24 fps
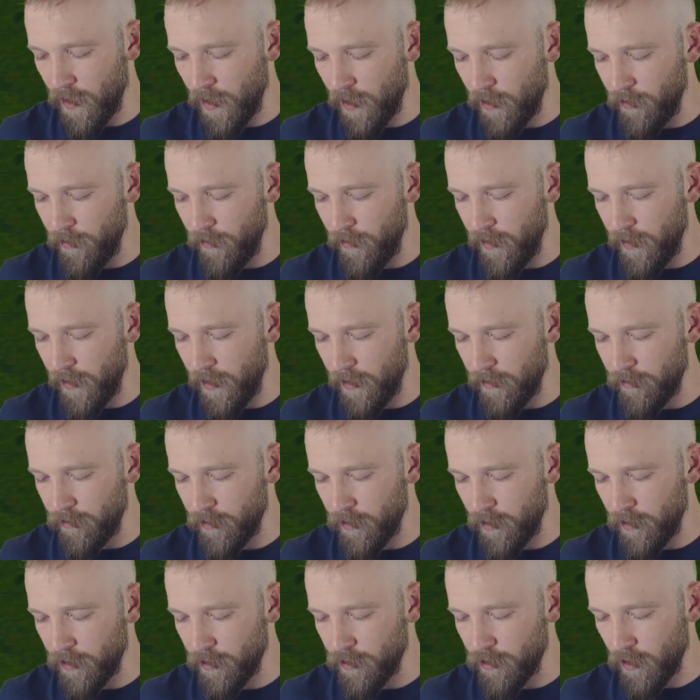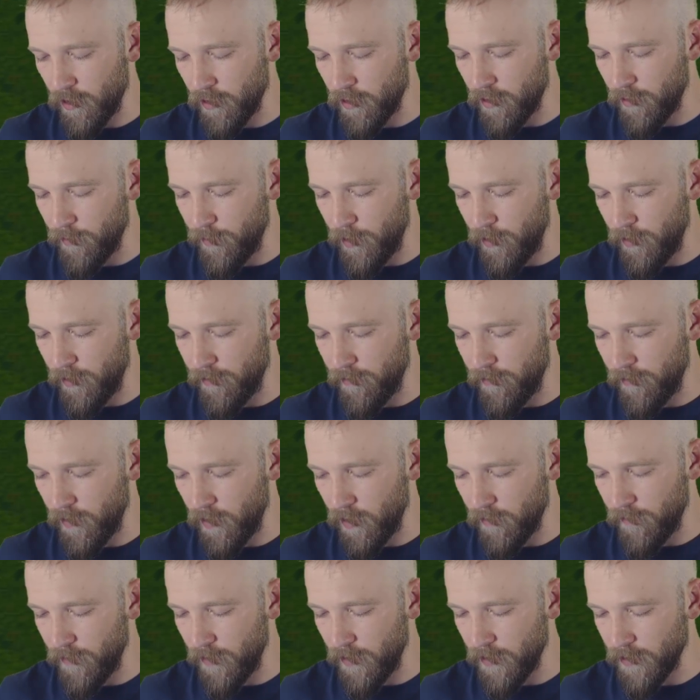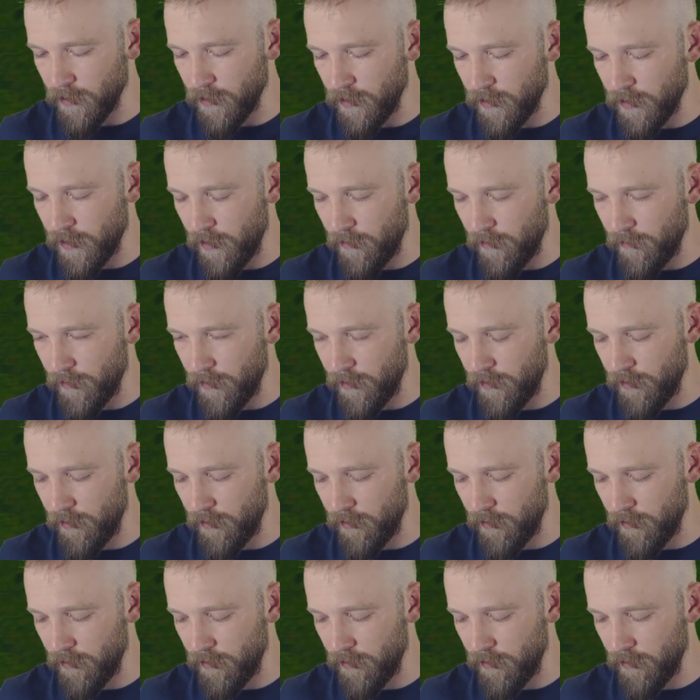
How do you catch a Chocobo in Final Fantasy VII?